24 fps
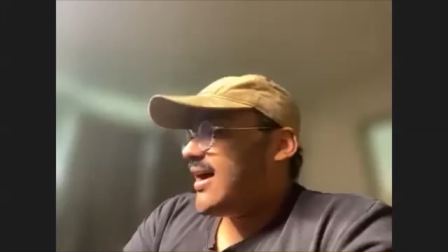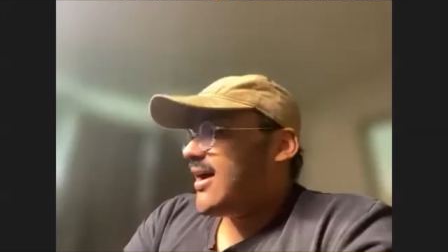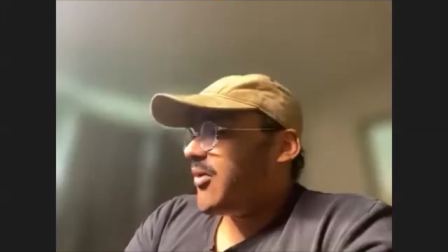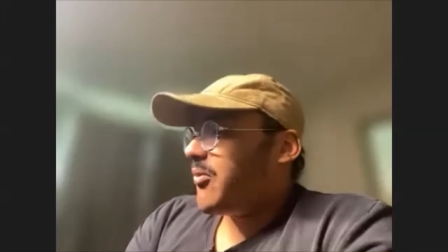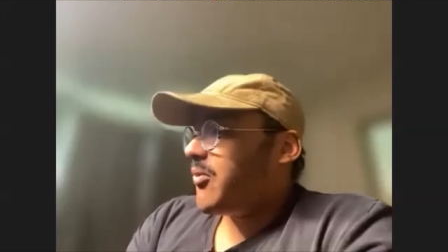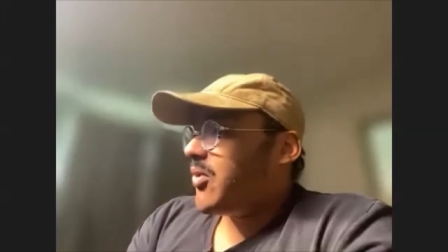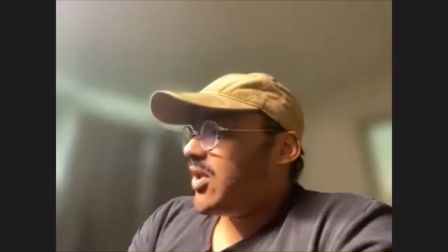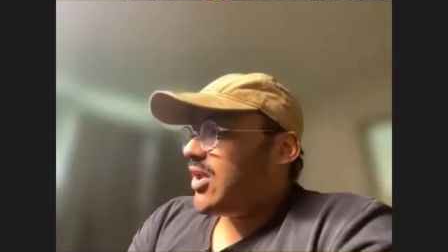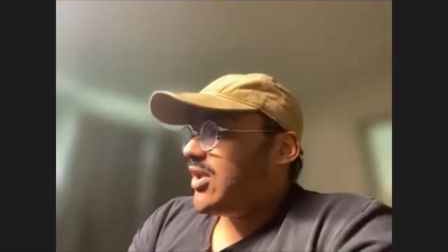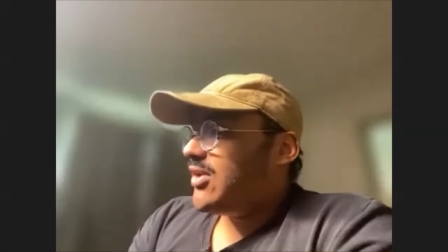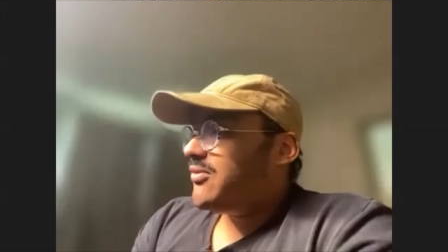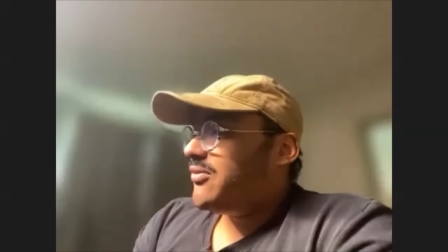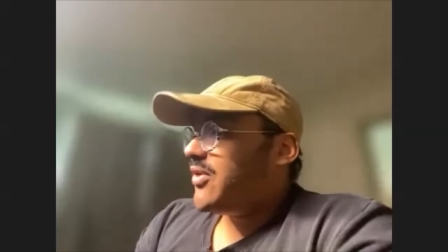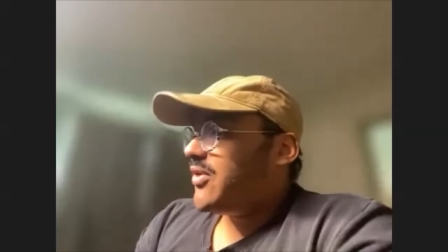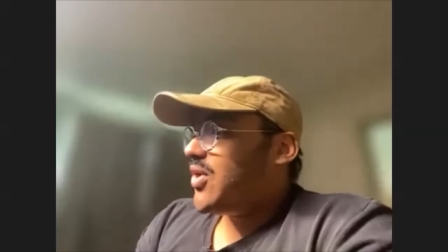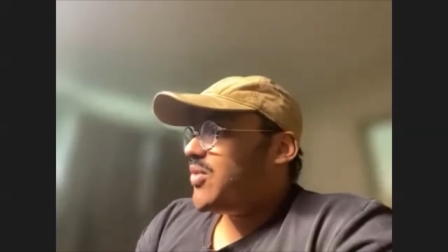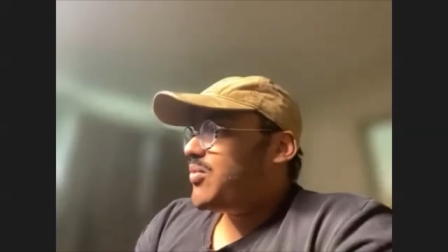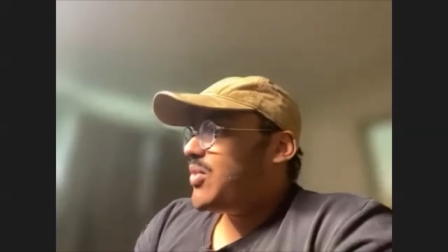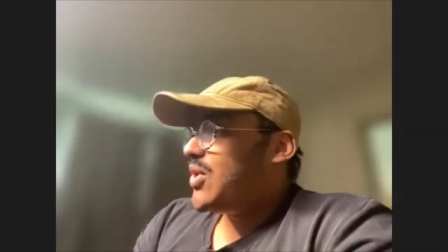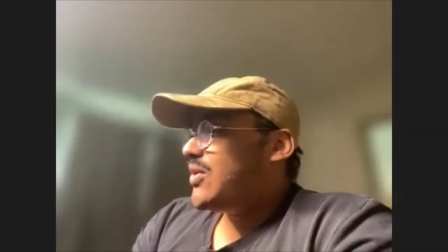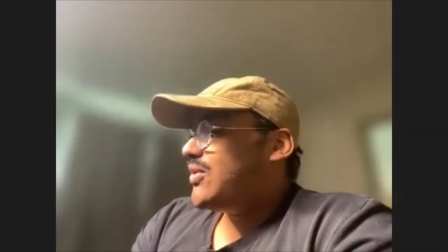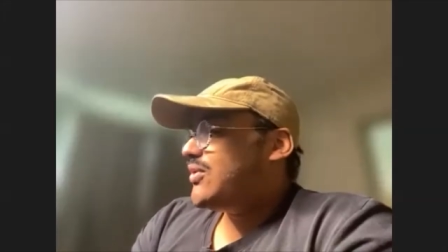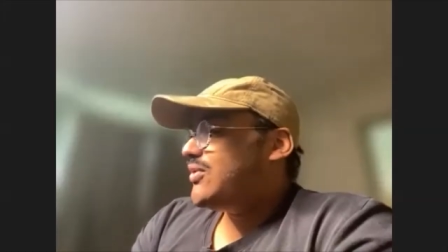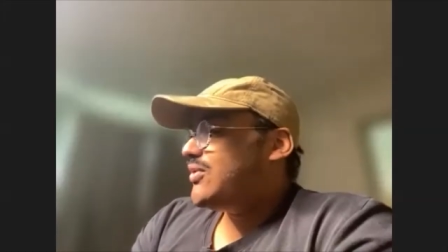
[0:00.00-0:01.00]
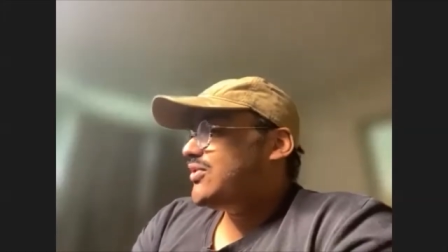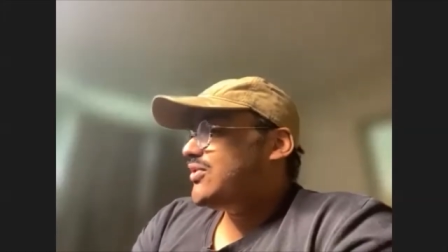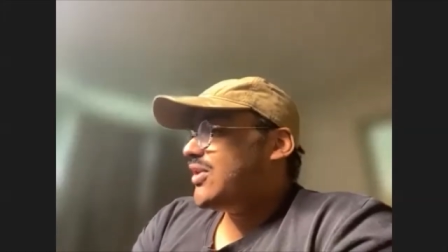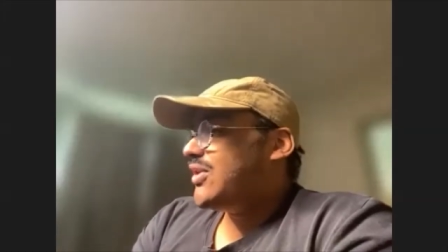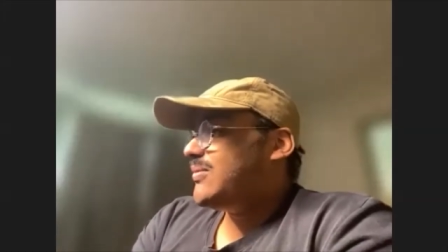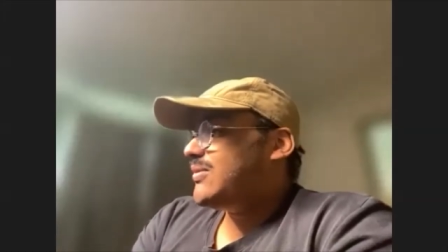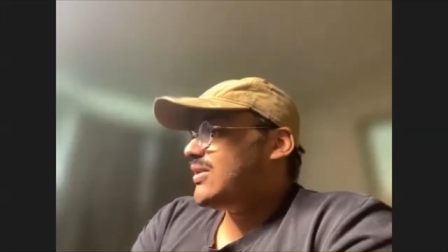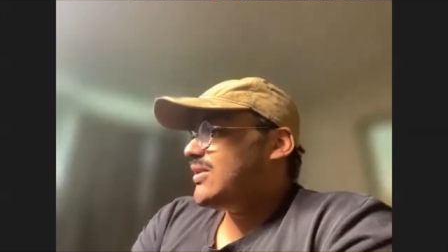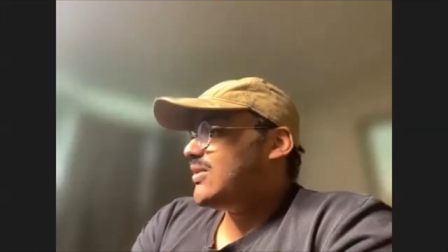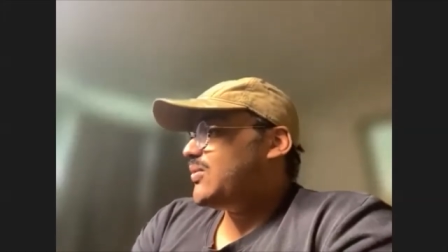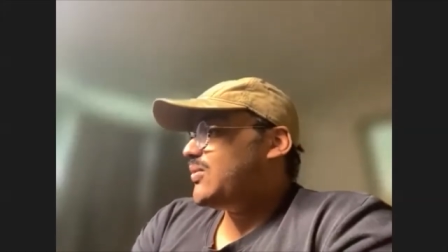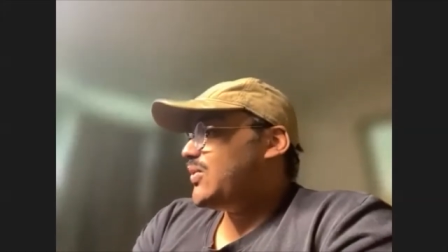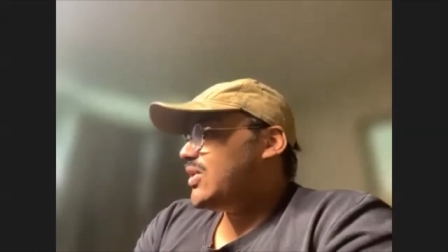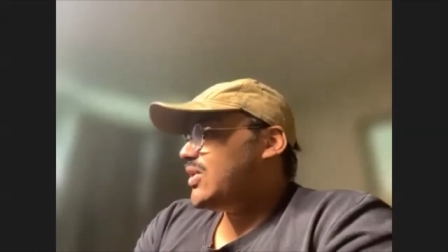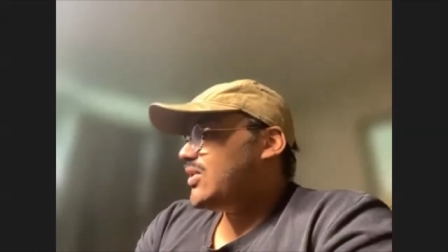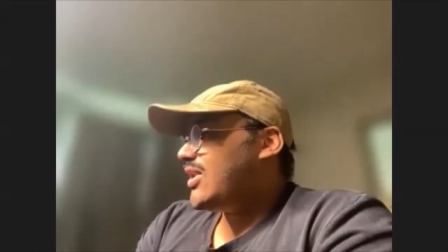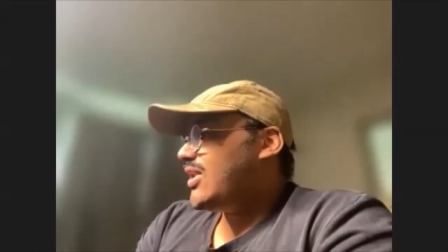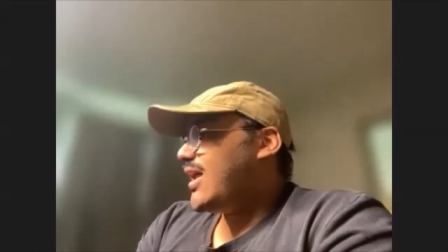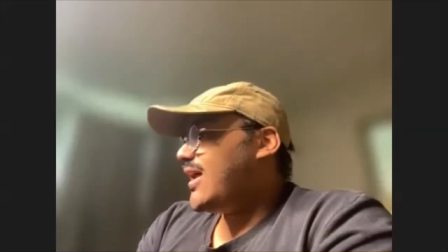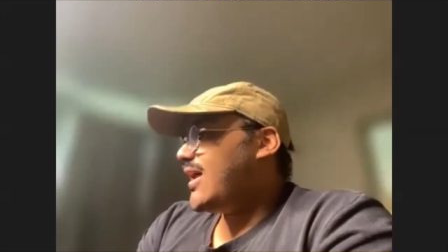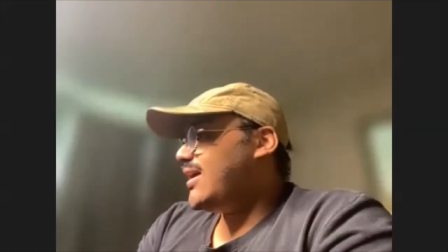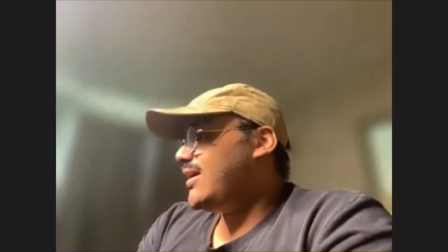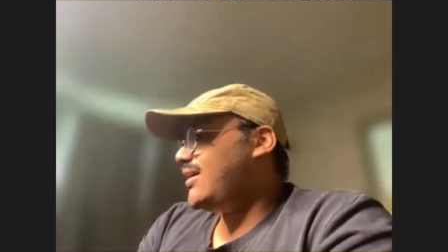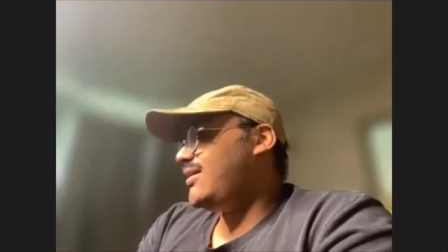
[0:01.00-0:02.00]
mean, FOMO is something where you're
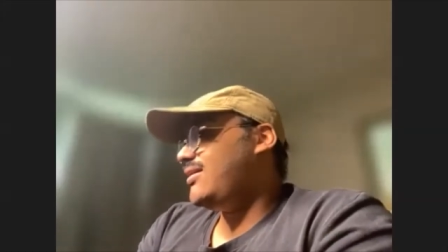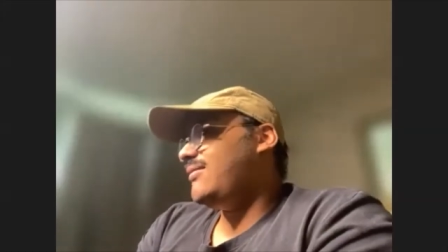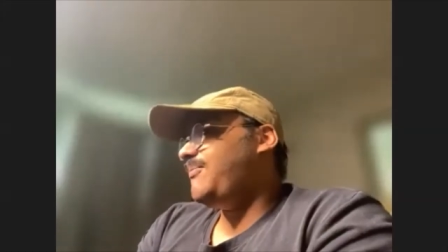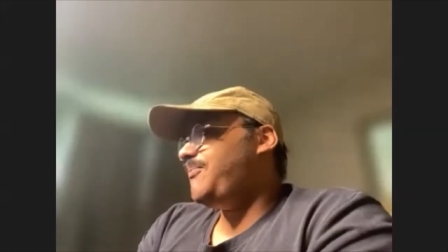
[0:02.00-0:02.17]
like,